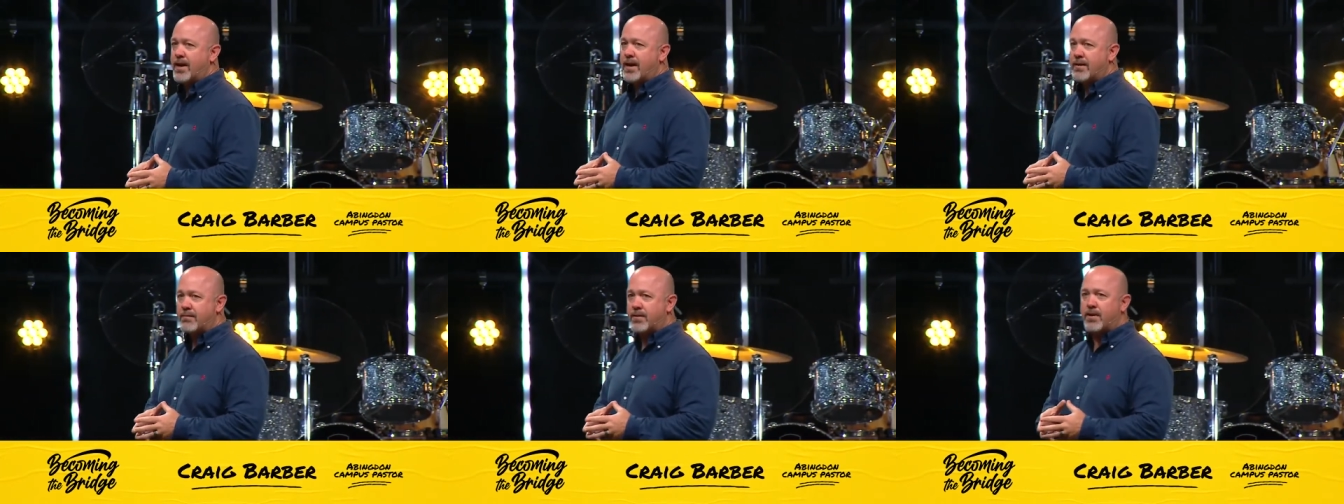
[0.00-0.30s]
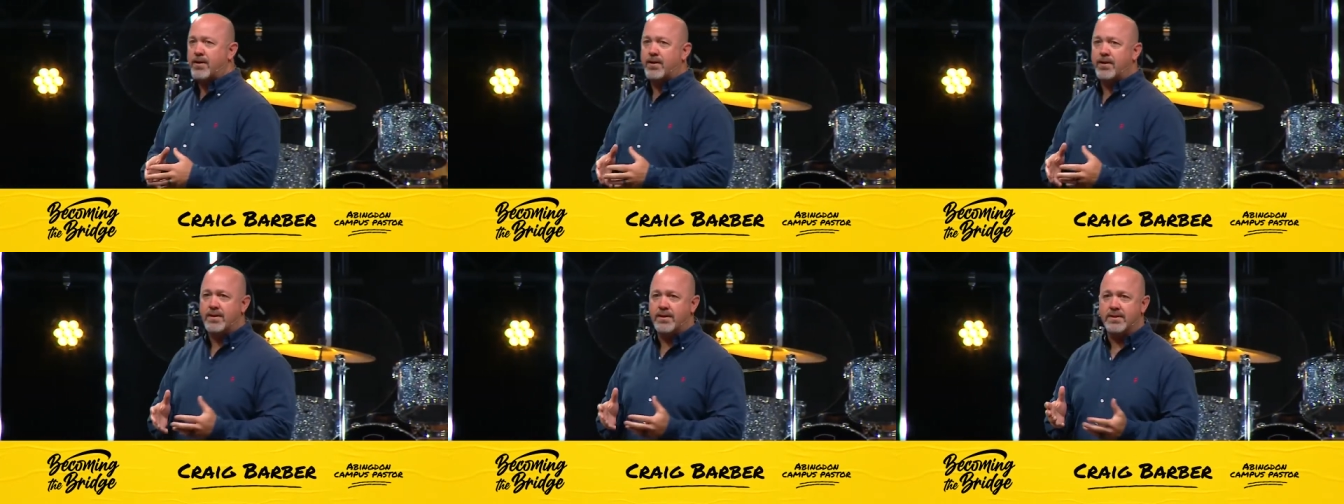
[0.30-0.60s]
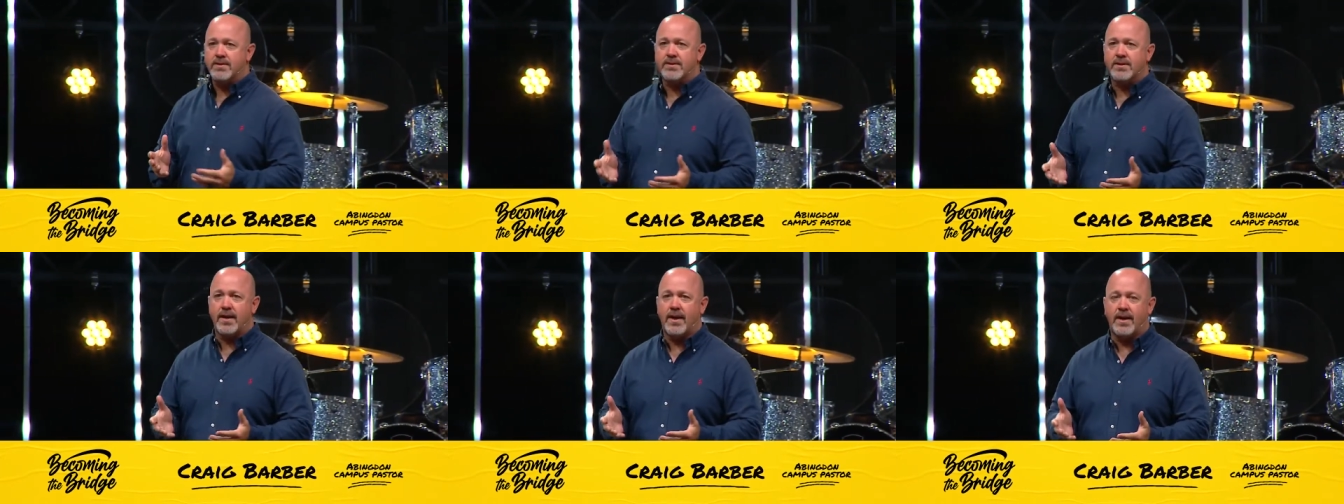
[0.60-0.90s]
ever heard of
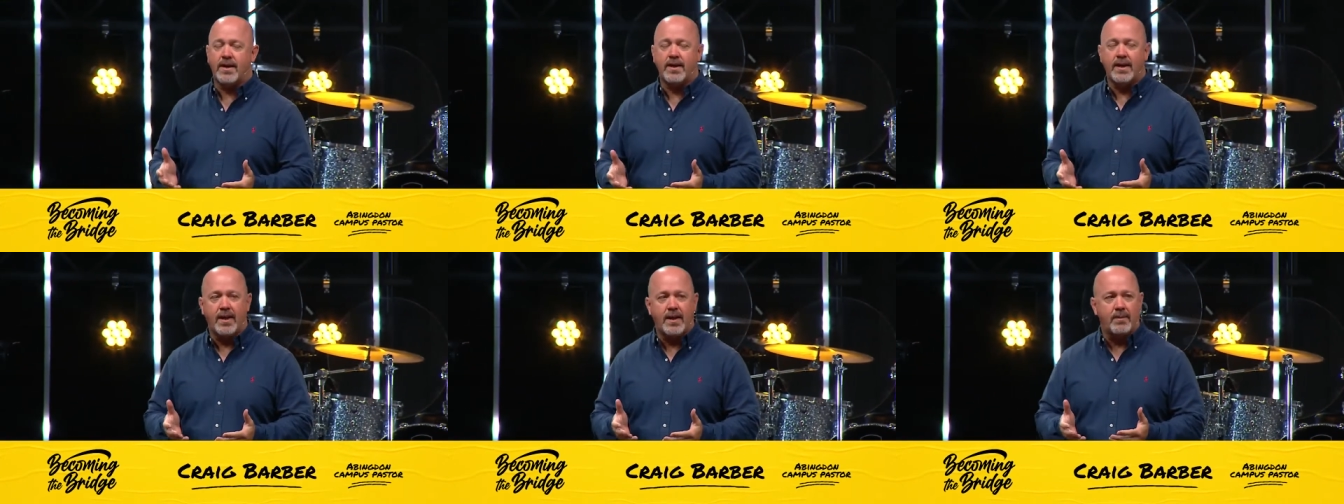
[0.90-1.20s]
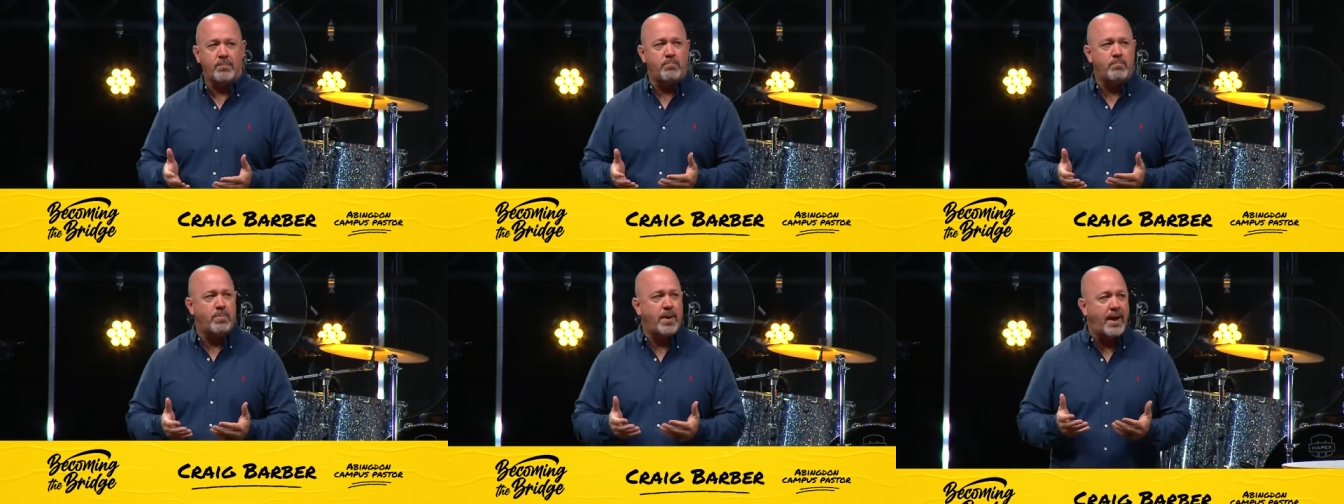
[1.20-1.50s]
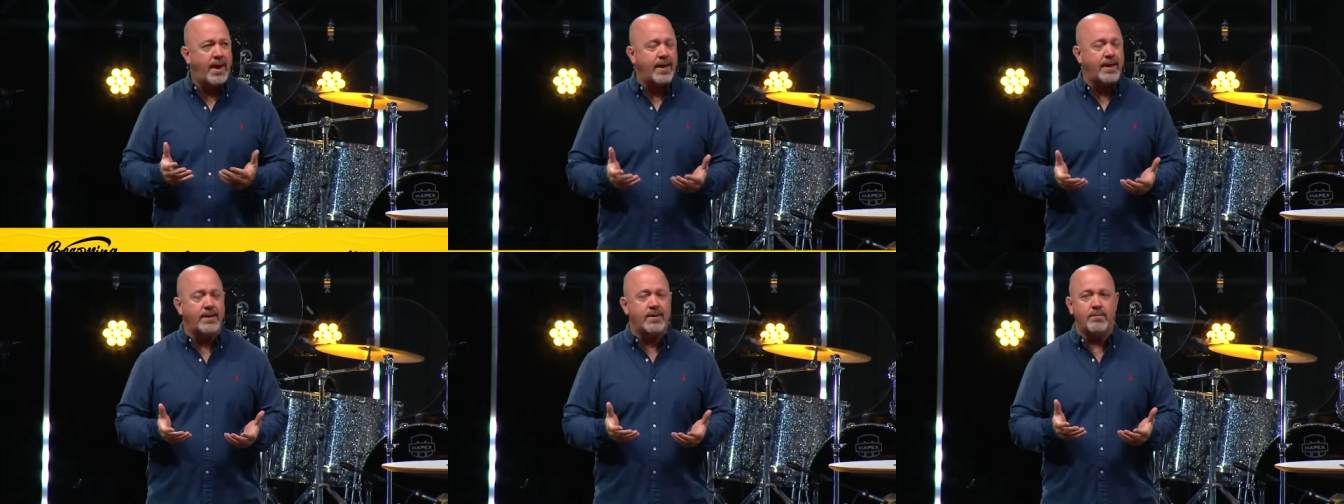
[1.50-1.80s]
this guy named
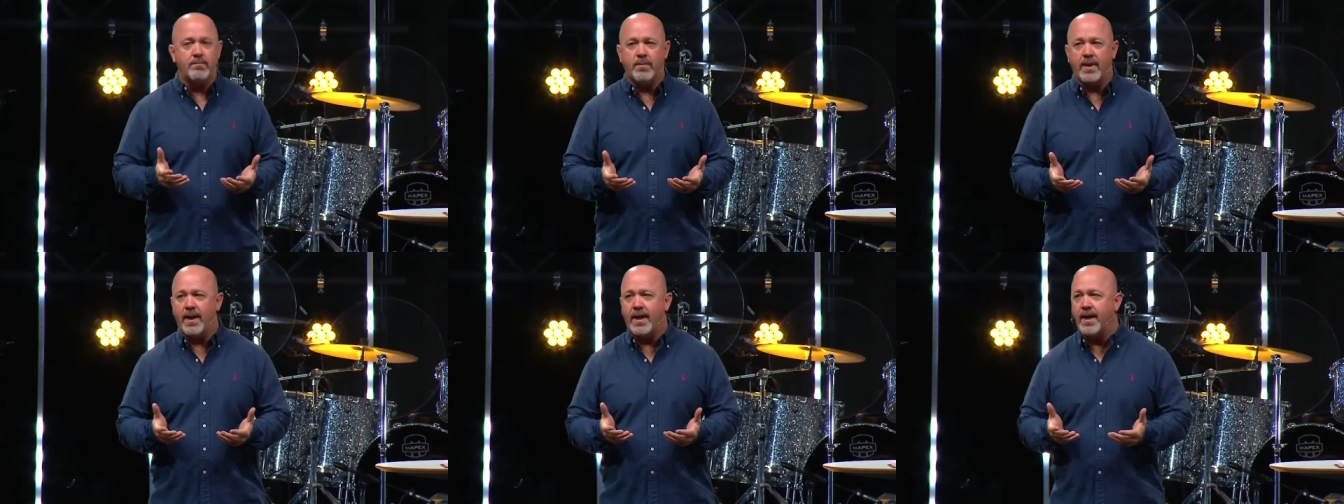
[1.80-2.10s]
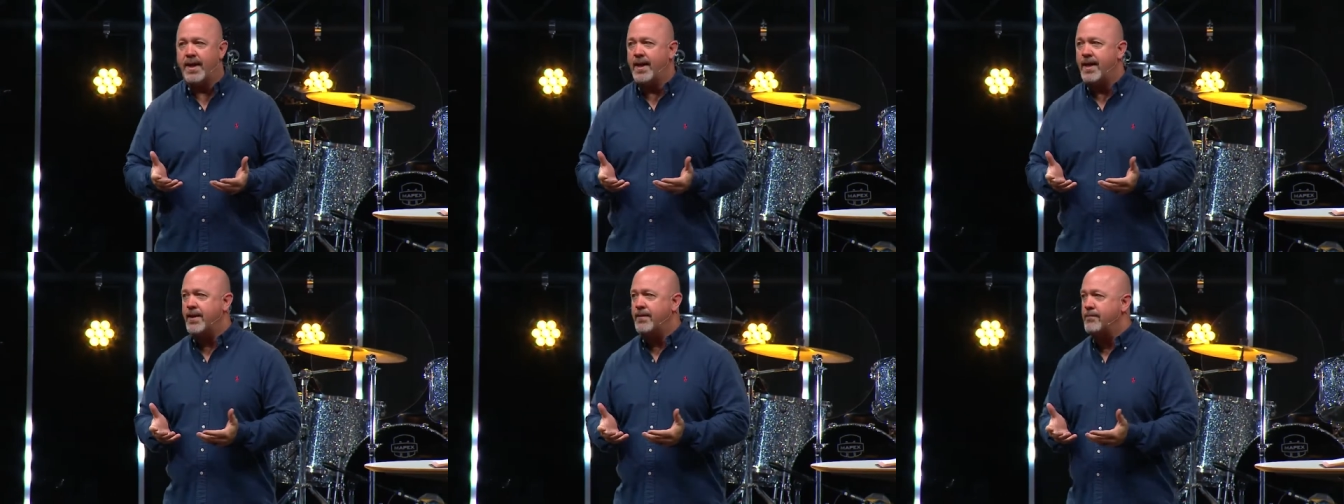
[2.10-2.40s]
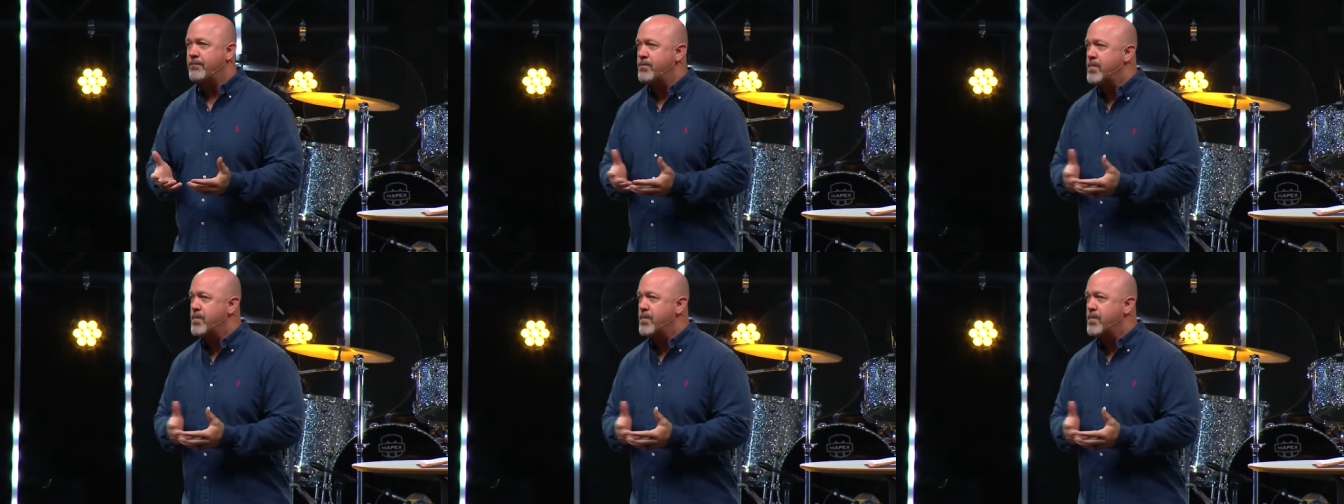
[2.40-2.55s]
Peyton Manning?